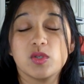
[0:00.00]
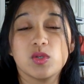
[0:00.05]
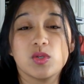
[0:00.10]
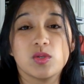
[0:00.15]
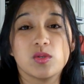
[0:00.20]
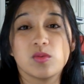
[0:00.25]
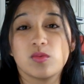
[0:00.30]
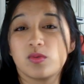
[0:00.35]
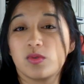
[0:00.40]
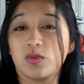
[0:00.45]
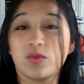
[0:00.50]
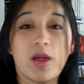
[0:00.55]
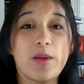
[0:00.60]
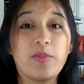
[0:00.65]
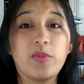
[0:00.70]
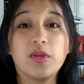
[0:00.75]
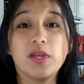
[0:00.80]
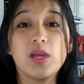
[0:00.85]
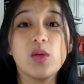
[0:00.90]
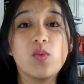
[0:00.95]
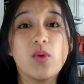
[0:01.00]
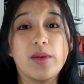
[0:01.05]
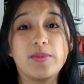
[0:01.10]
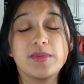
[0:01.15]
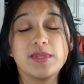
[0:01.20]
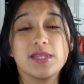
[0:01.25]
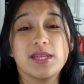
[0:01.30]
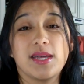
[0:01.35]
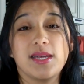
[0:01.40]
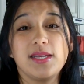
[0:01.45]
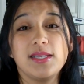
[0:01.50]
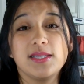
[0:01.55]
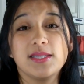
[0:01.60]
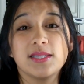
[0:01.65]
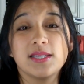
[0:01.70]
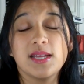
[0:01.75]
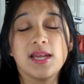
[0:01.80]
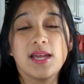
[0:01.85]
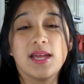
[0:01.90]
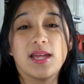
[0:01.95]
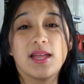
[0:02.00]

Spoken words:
scrapbooking websites